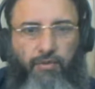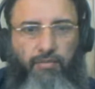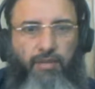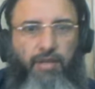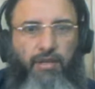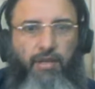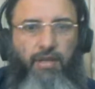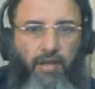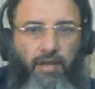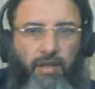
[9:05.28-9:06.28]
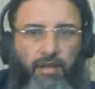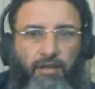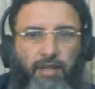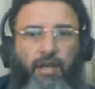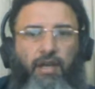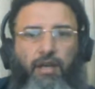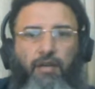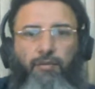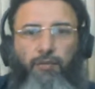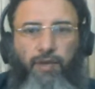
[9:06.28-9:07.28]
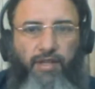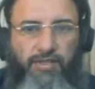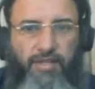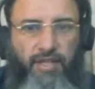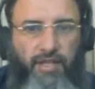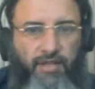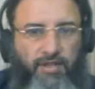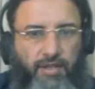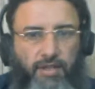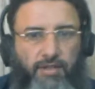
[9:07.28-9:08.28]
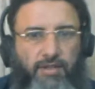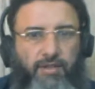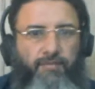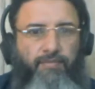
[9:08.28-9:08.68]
be the first stage is